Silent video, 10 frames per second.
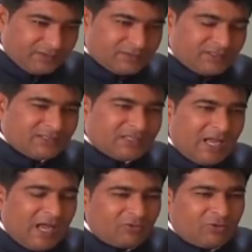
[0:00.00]

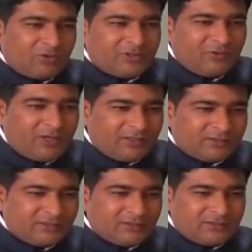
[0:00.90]
since how long you
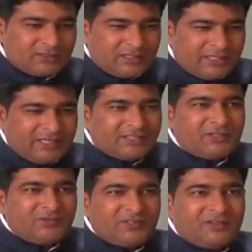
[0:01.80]
are
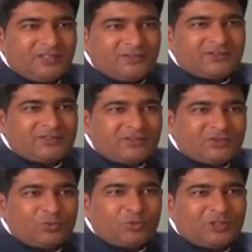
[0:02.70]
connecting with
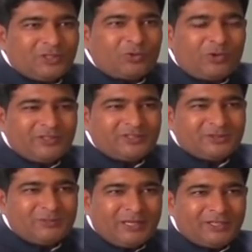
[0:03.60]
this total
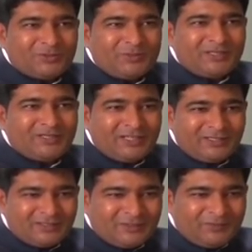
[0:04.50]
quality management
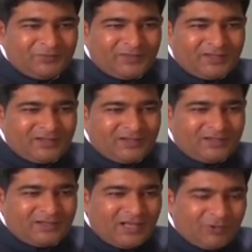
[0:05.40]
and
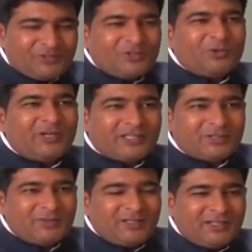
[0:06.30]
uh, how is your
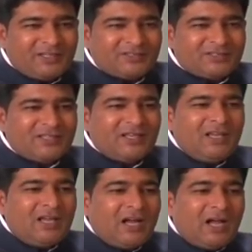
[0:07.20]
experience,
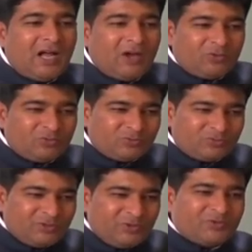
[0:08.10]
how
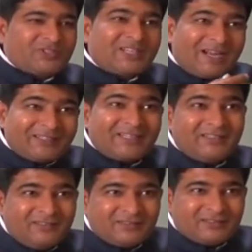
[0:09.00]
you
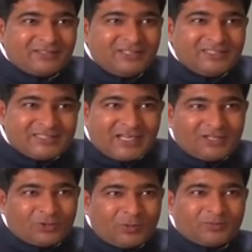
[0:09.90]
started these
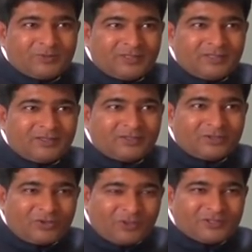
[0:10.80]
kind of uh,
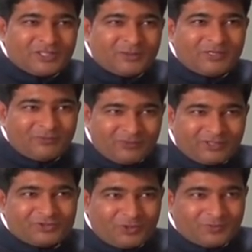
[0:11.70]
concert and
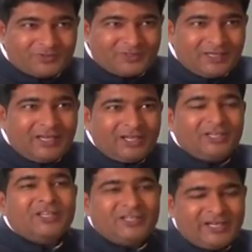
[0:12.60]
workshops
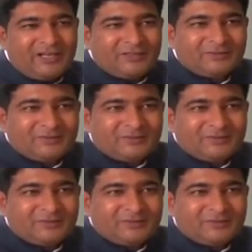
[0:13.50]
in India?